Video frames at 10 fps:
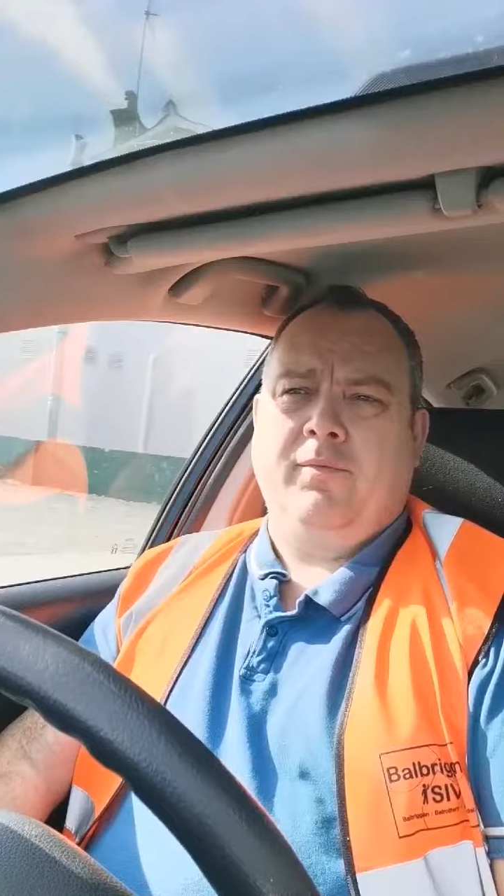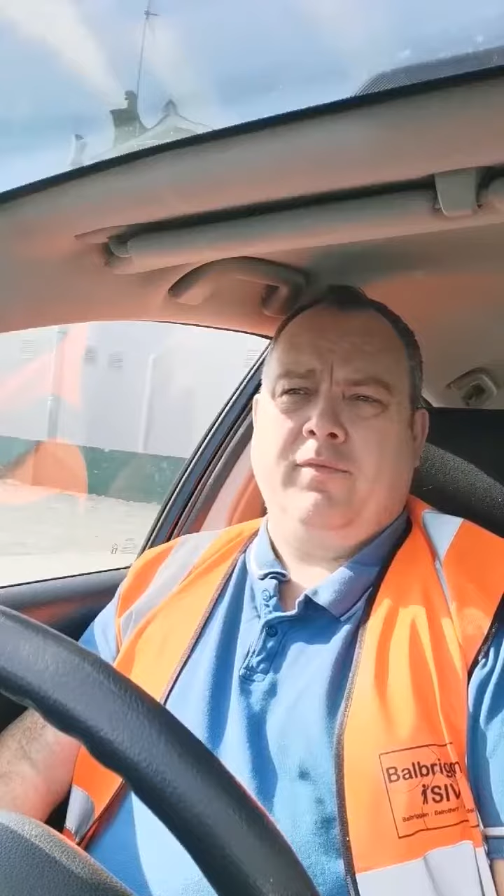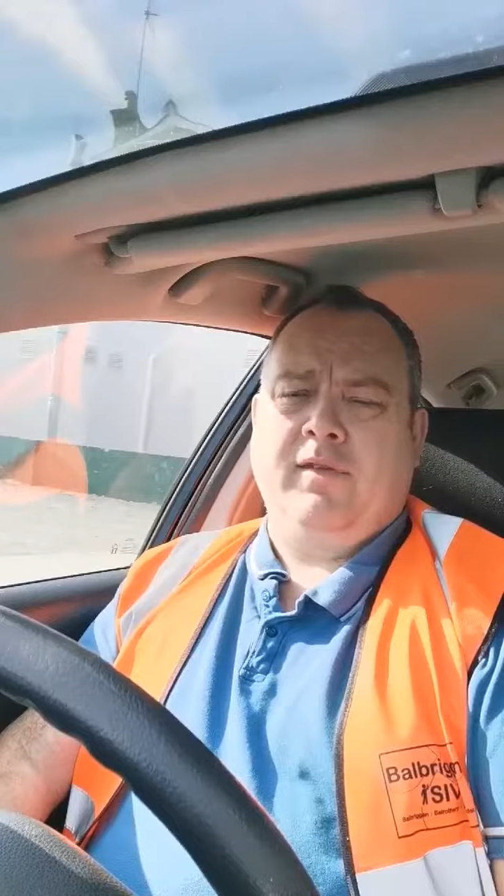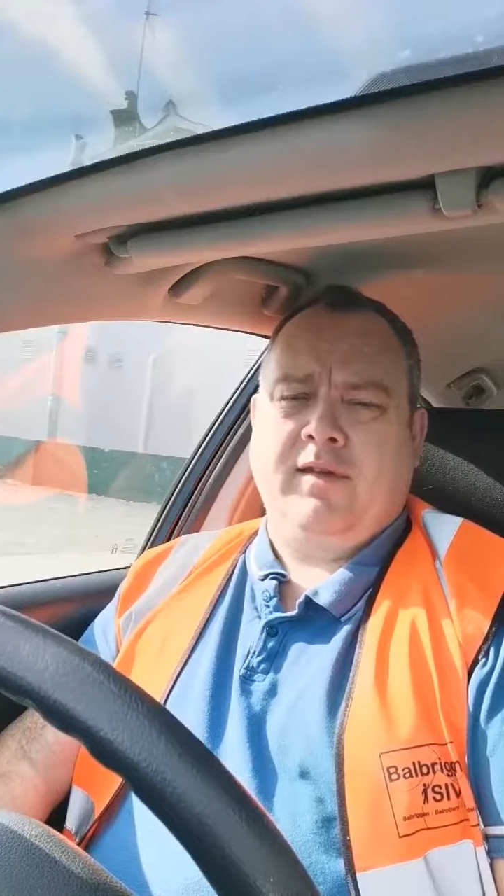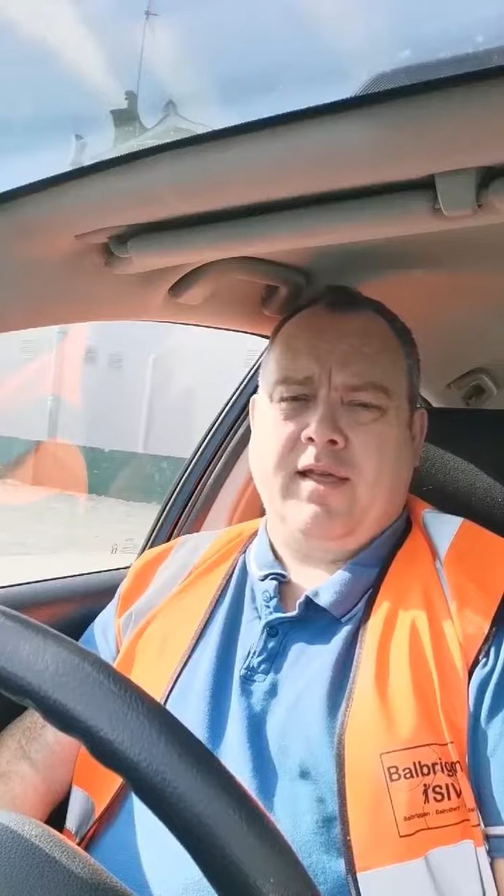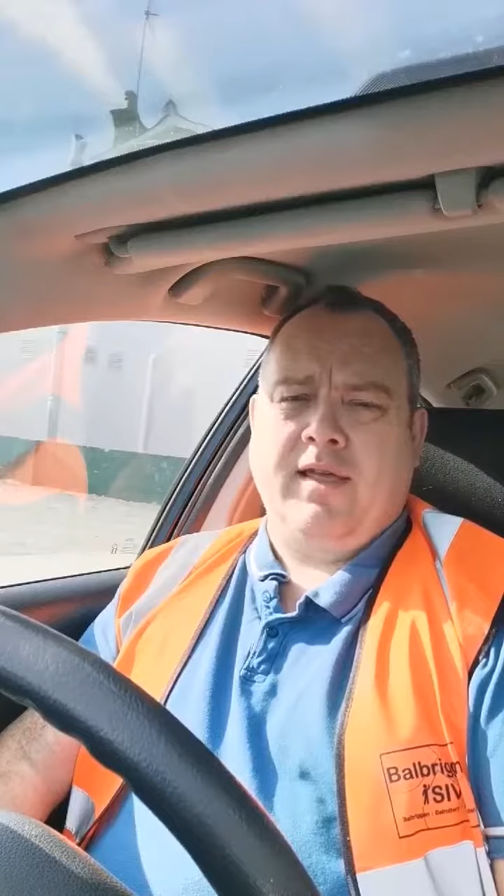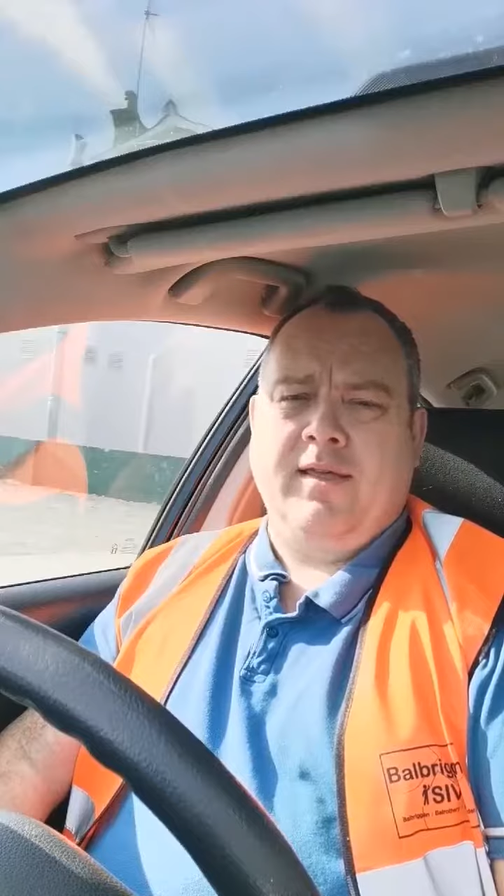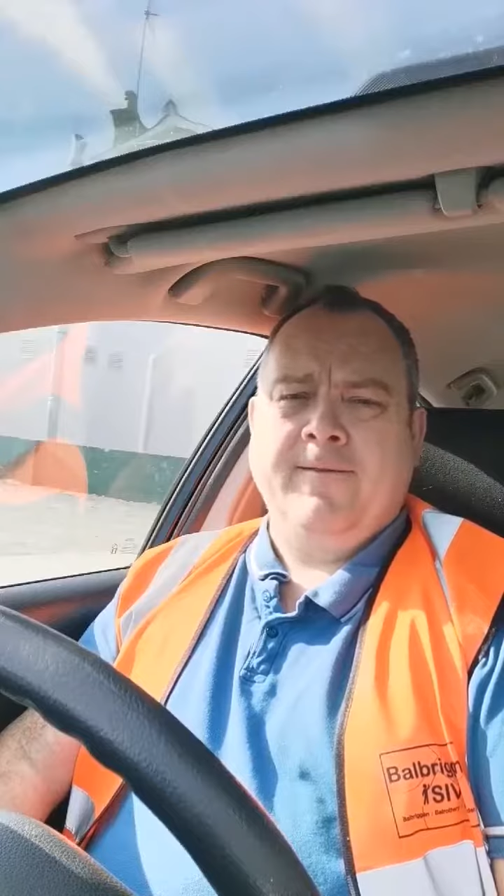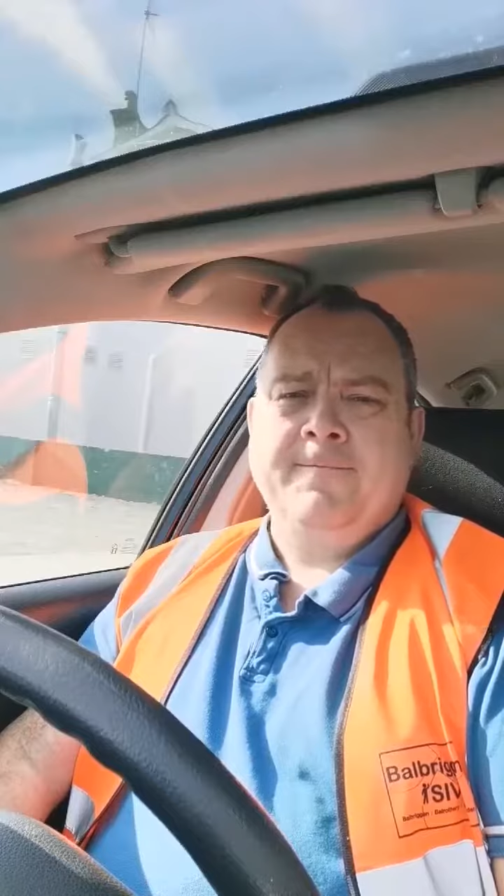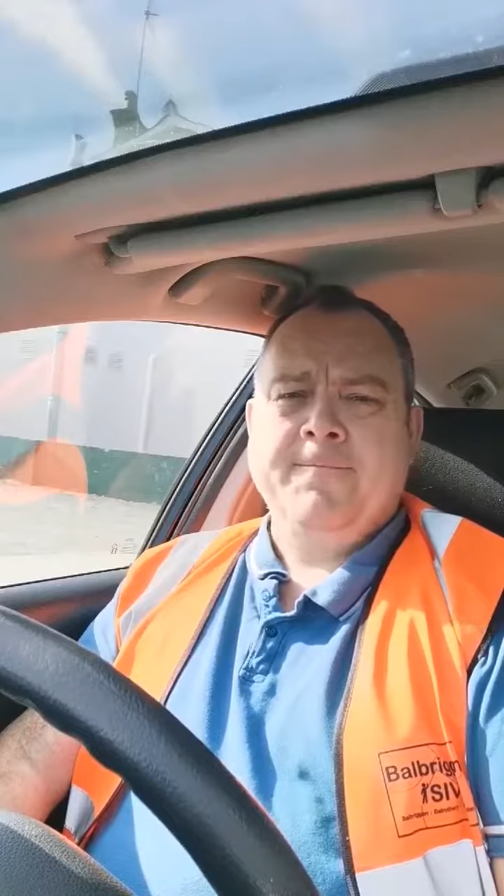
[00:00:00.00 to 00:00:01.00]
um,
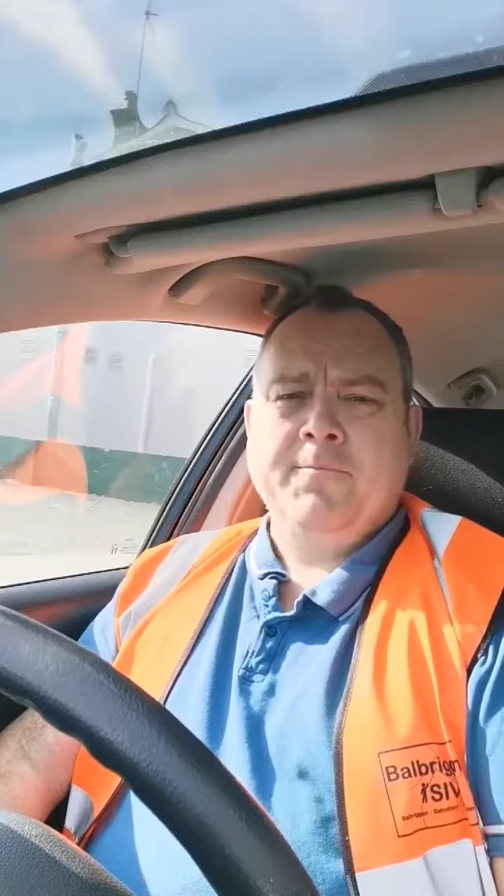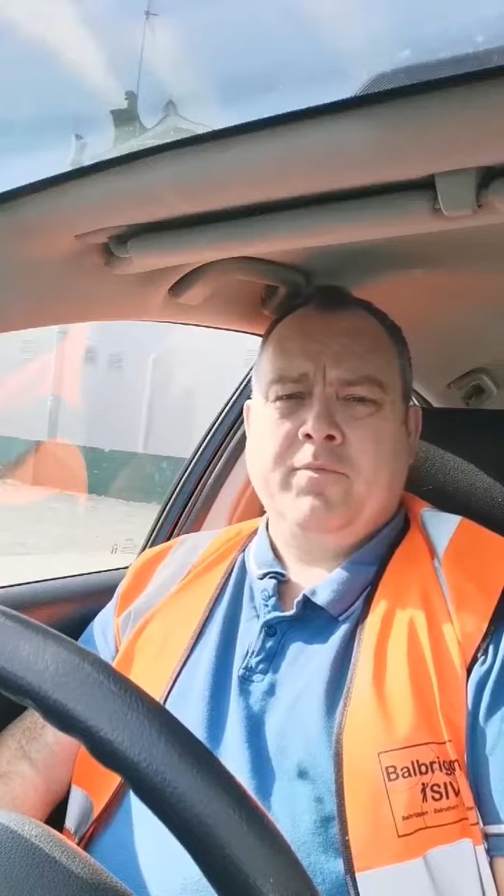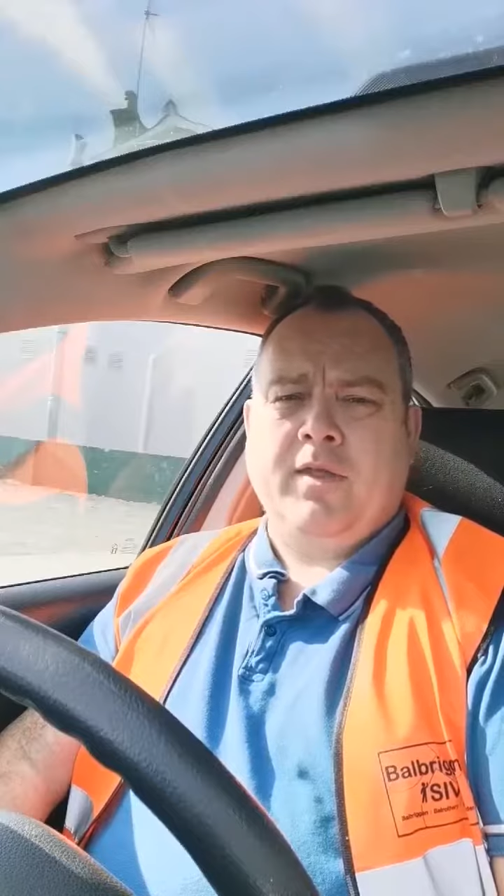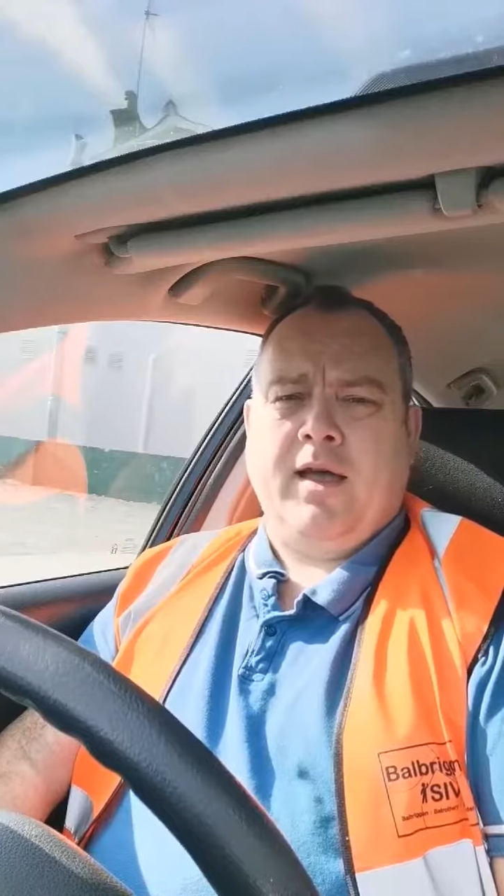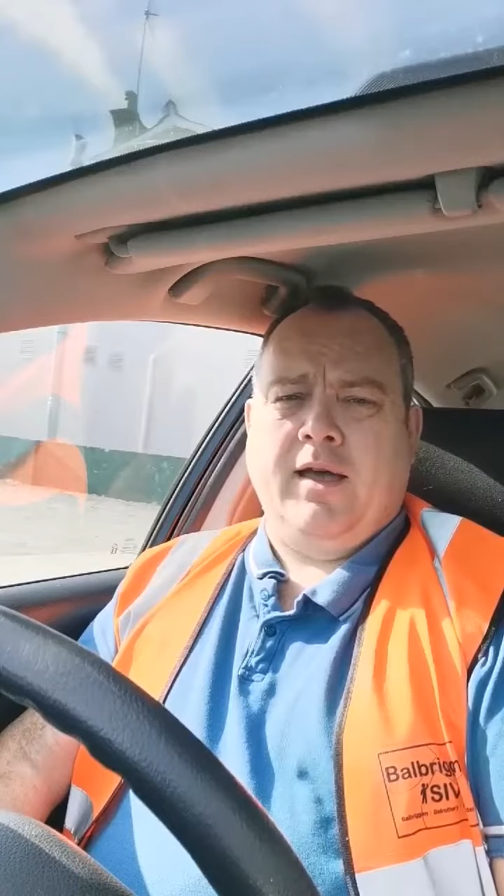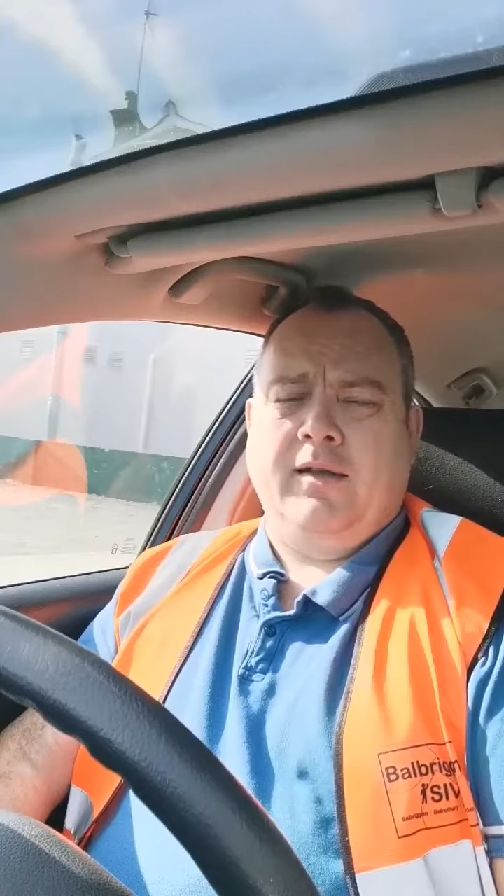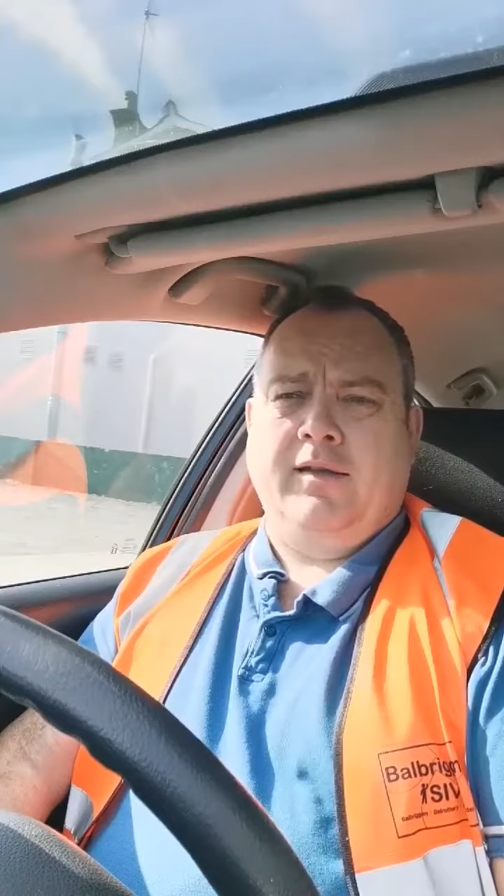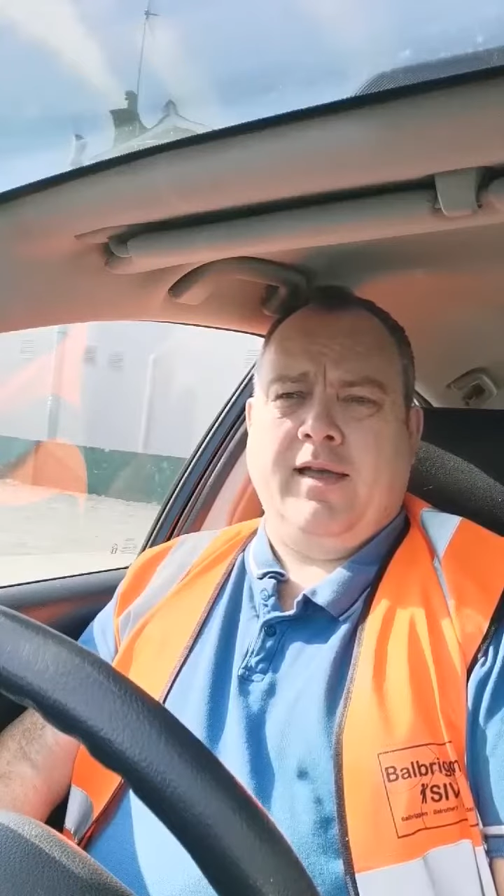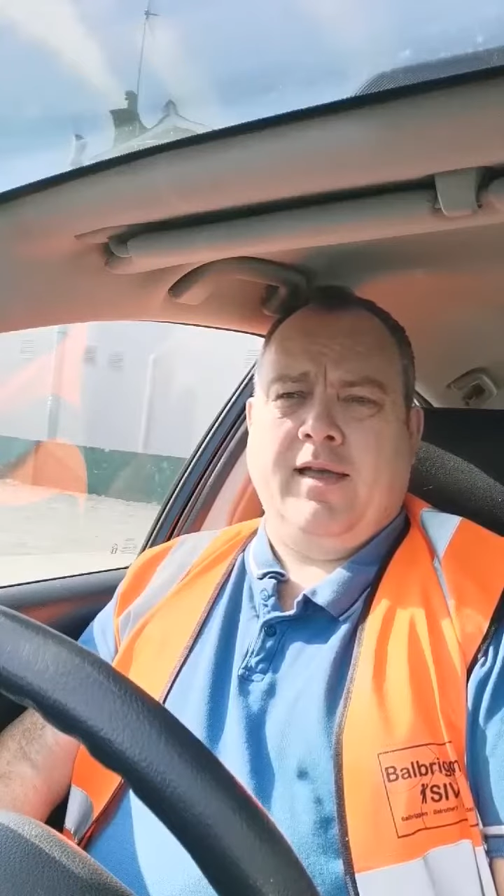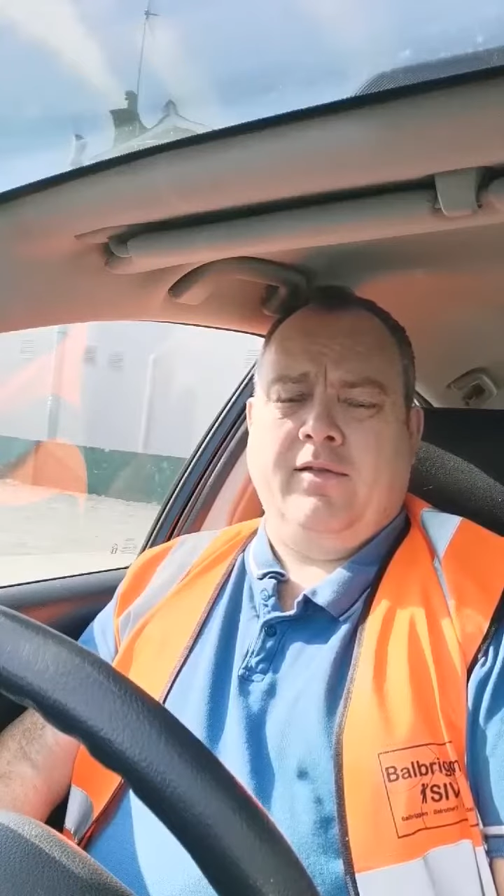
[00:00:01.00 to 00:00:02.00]
today
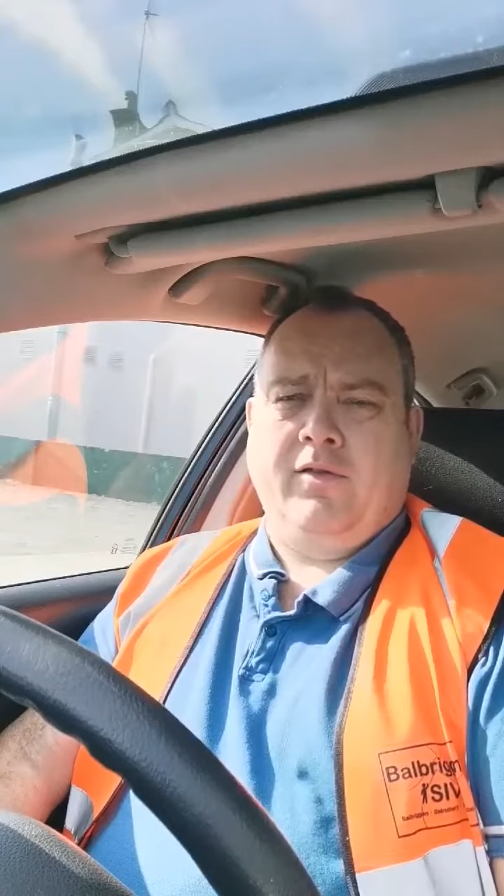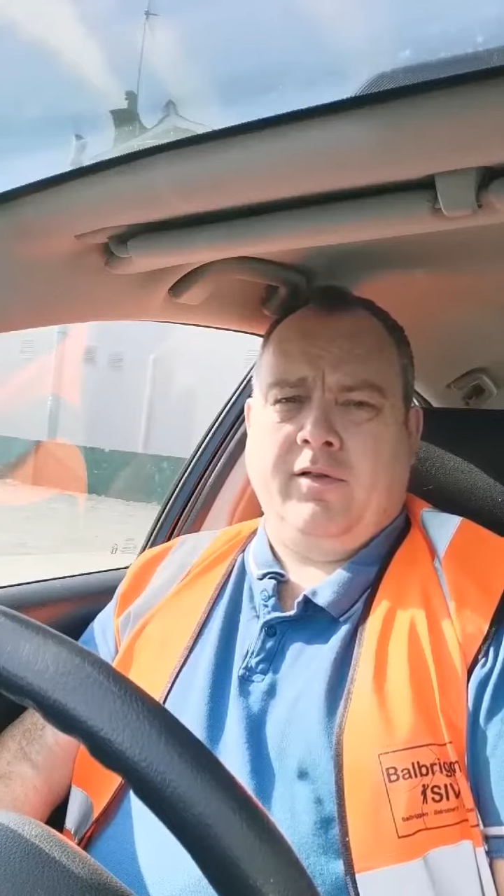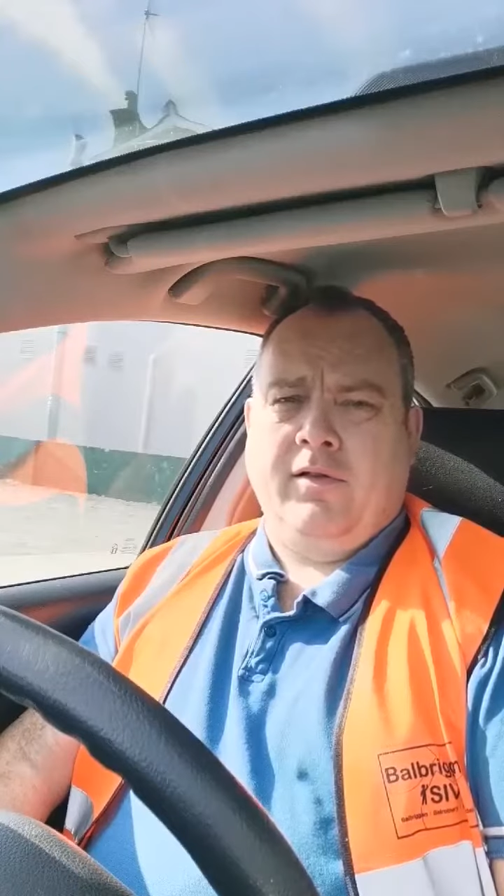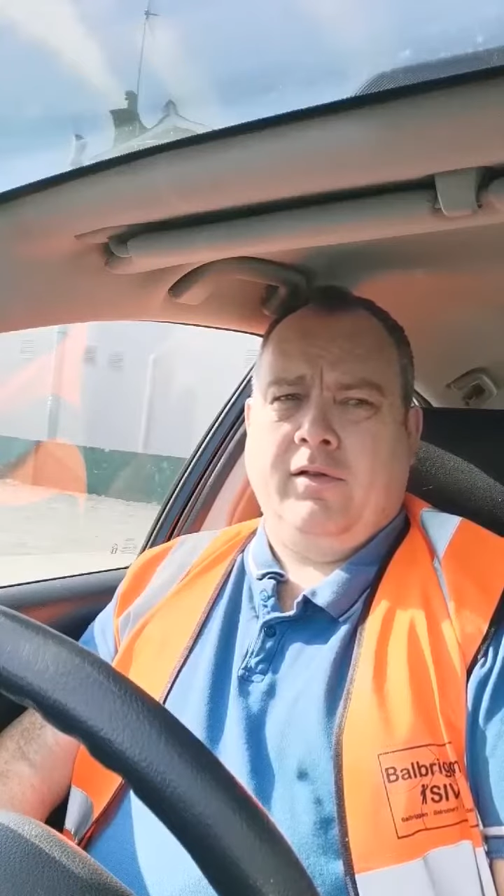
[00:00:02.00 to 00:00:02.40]
and uh,